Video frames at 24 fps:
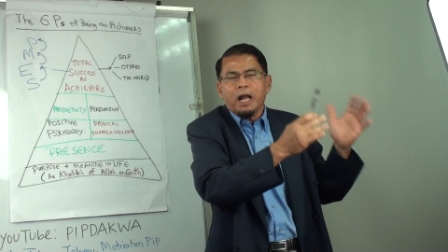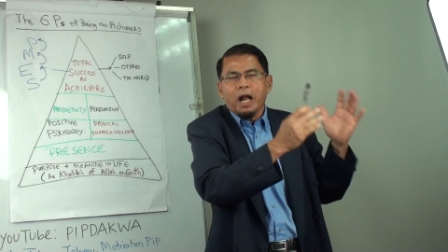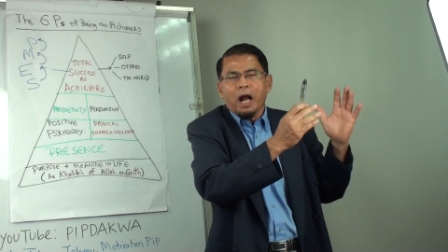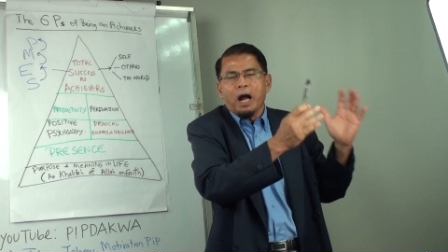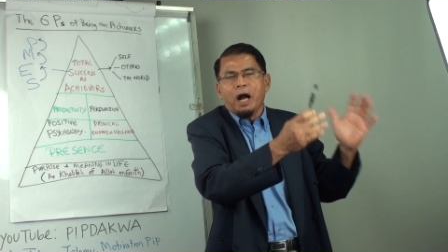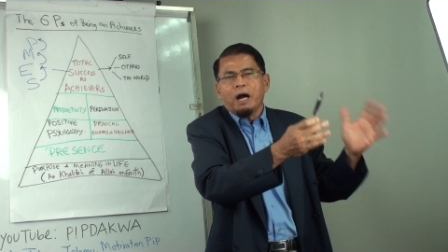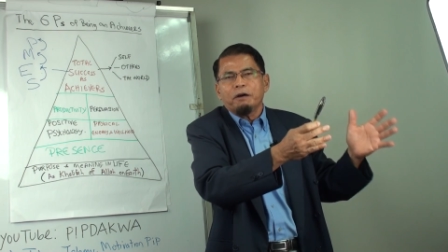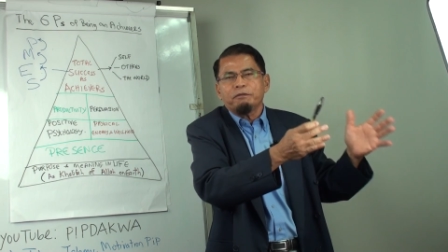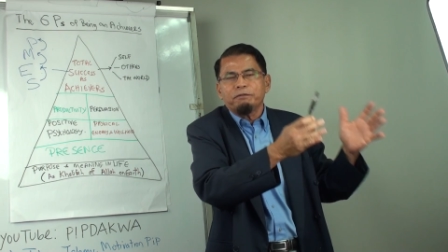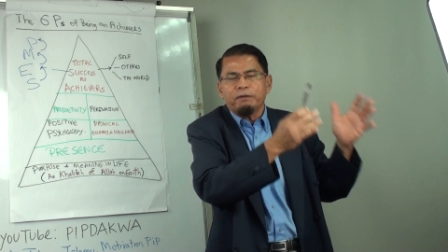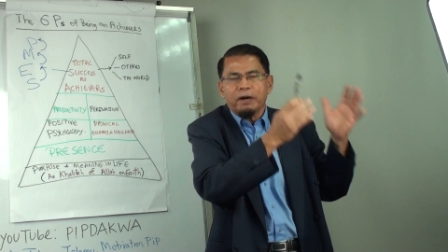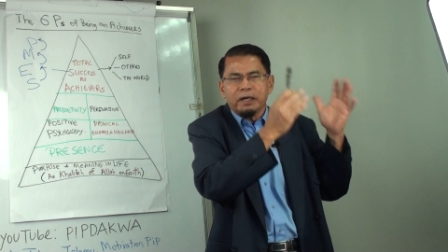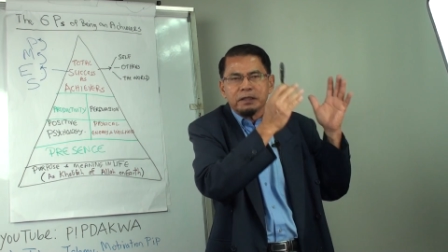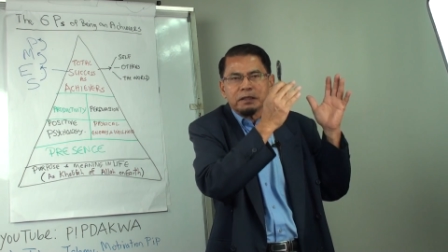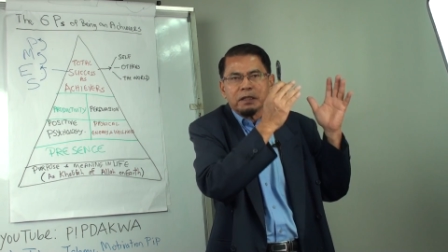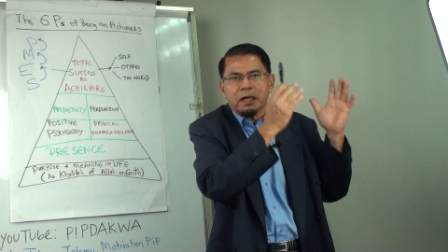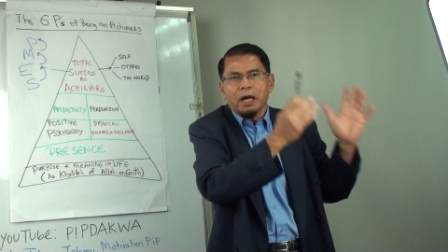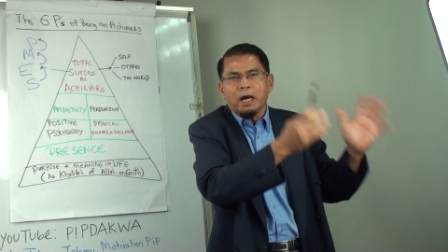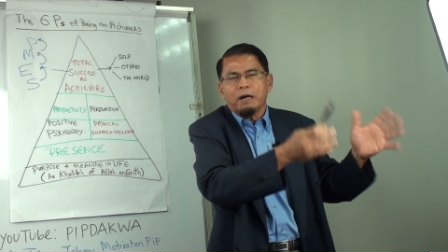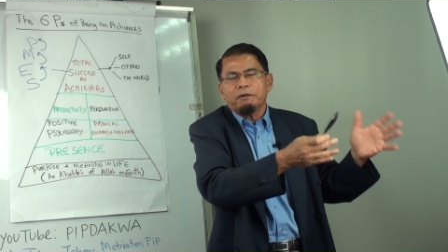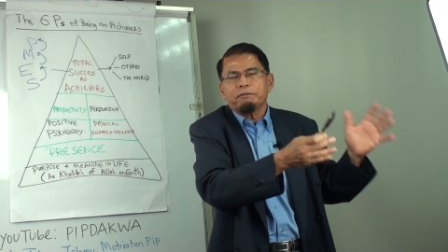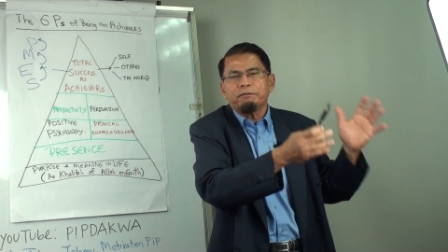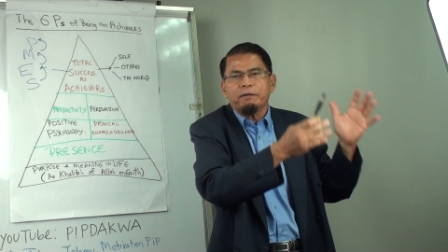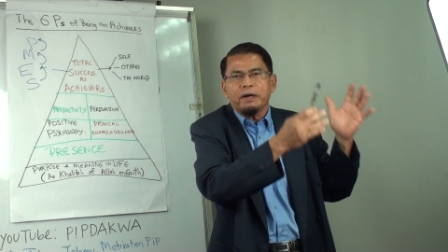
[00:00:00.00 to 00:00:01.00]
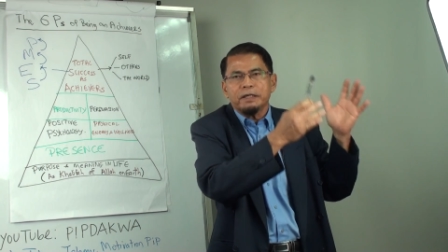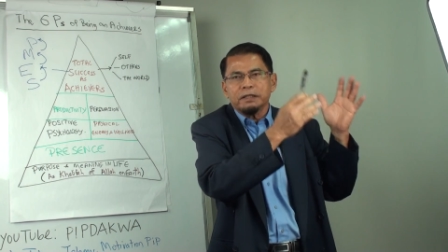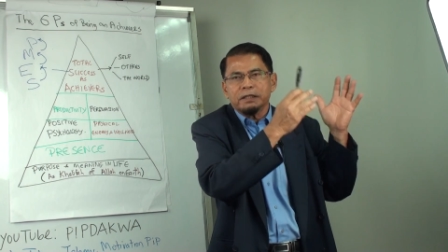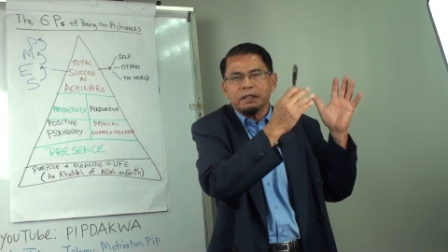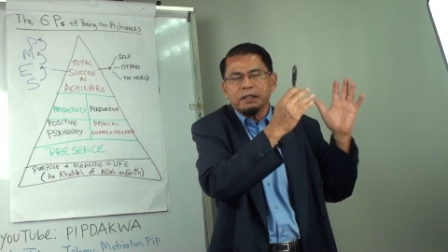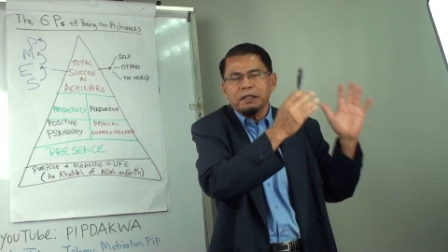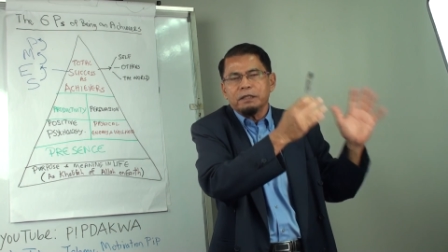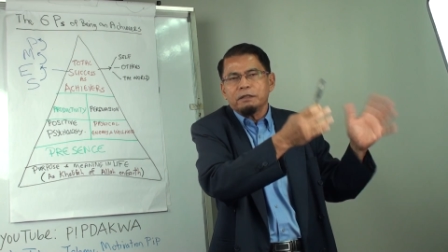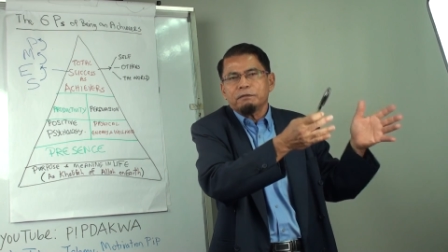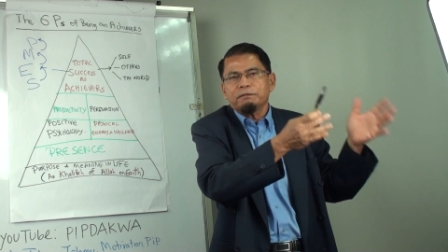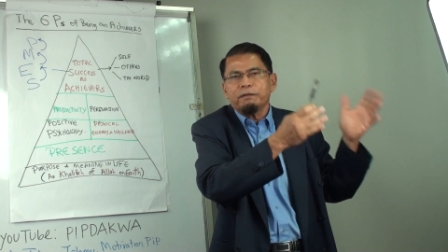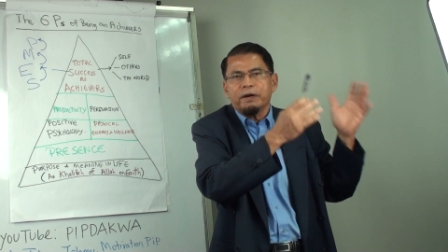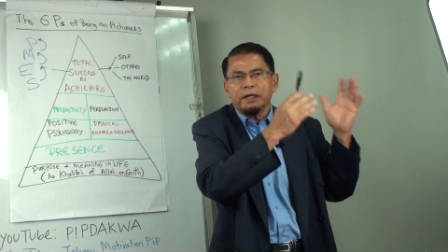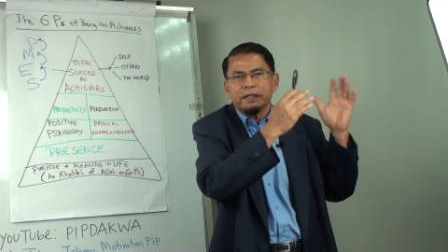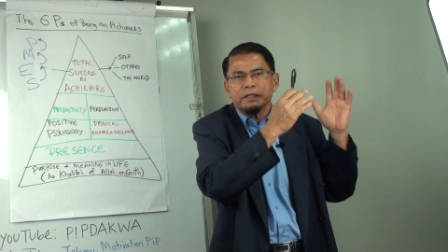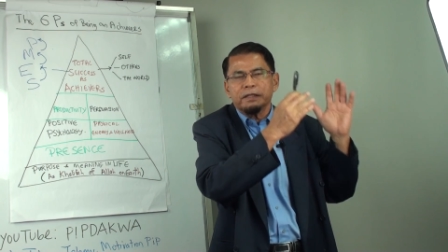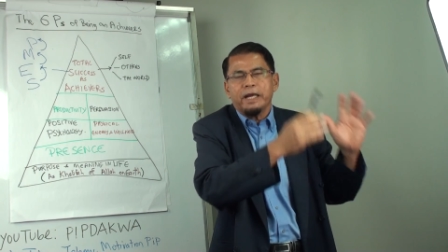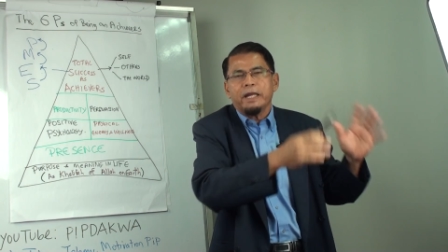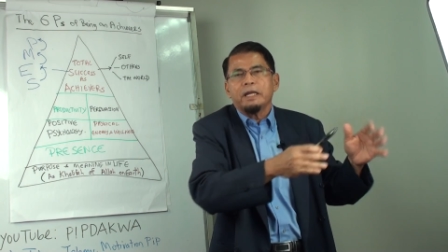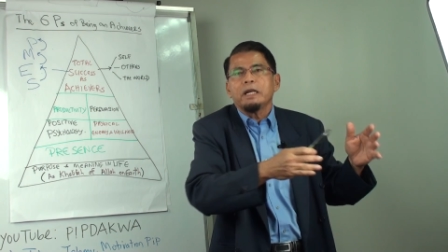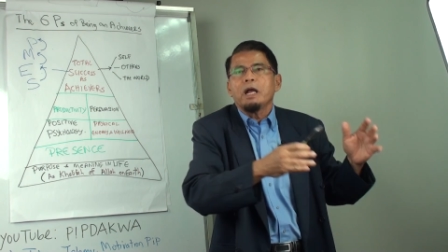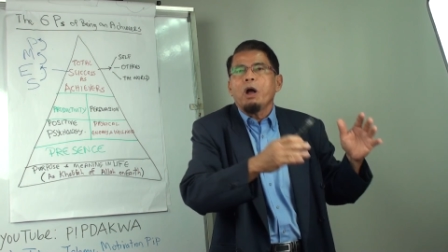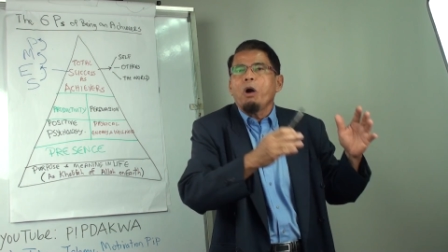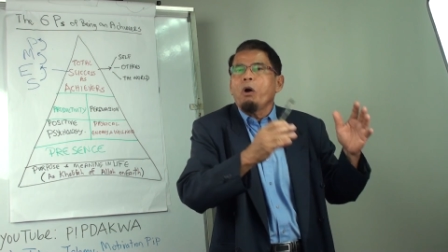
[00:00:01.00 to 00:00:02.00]
car, fast car, fast this, fast
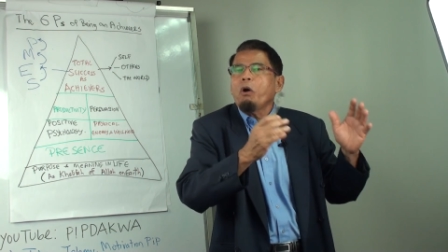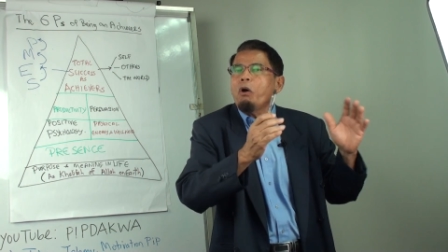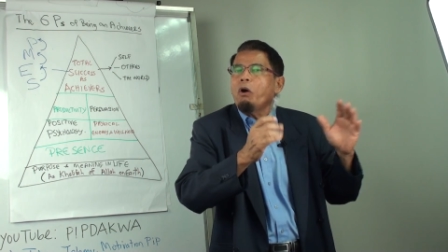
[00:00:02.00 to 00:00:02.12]
that,